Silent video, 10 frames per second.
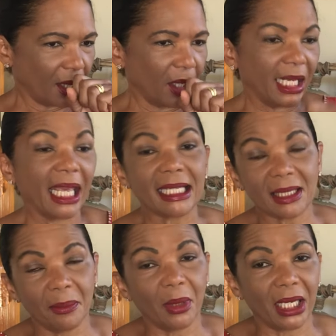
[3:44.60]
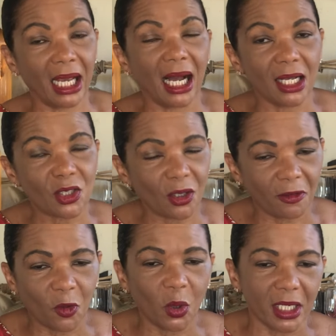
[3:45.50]
Unless somebody asks you,
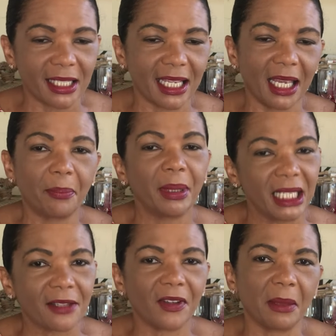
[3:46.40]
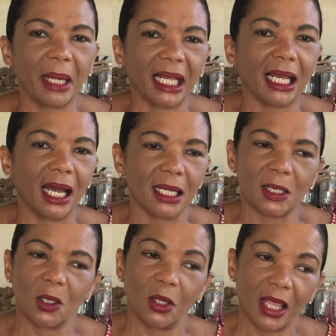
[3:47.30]
of course, say, please fill my
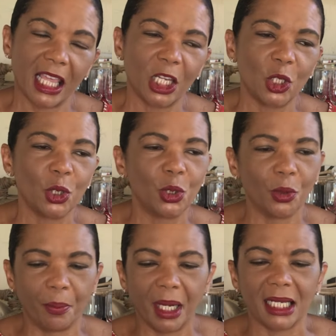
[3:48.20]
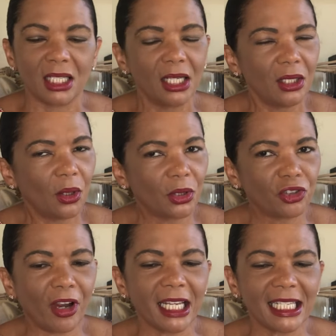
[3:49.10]
glass, then you do. But
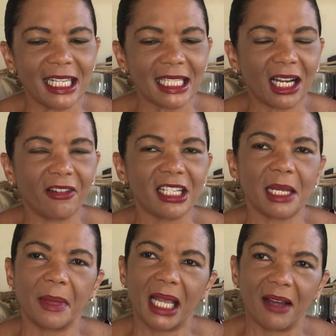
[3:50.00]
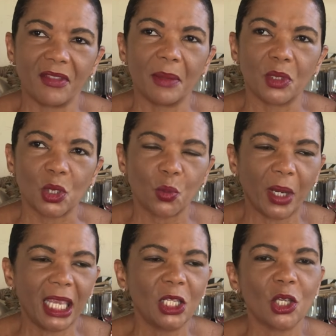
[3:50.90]
try to discourage them and have them just
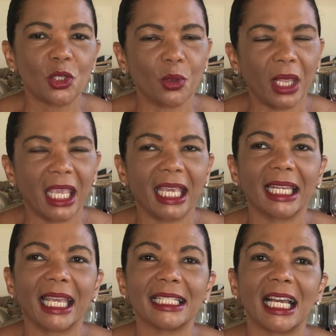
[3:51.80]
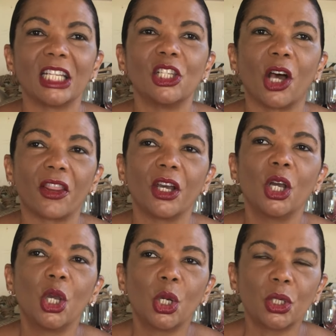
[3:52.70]
wait so they can get another
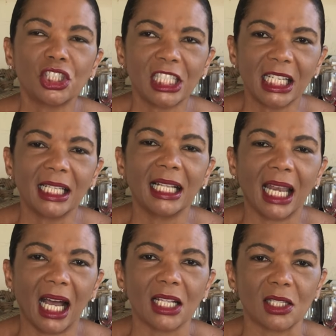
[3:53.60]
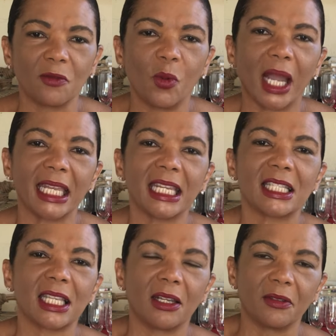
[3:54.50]
chill glass of wine
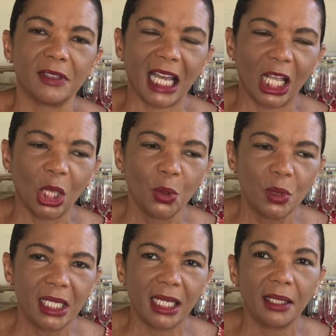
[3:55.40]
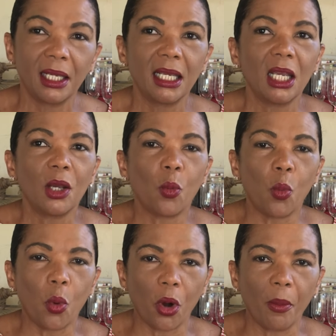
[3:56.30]
instead of diluting
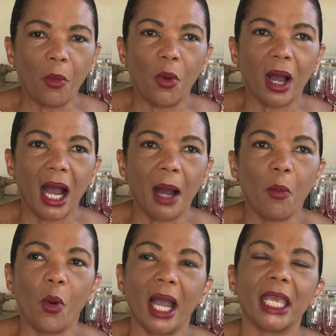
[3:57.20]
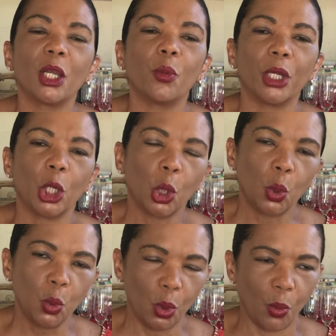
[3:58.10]
warm wine with
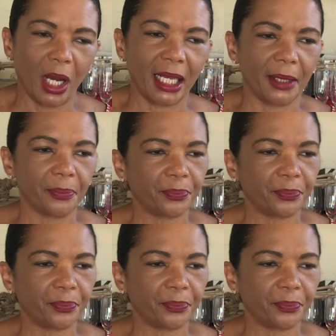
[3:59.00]
cool wine,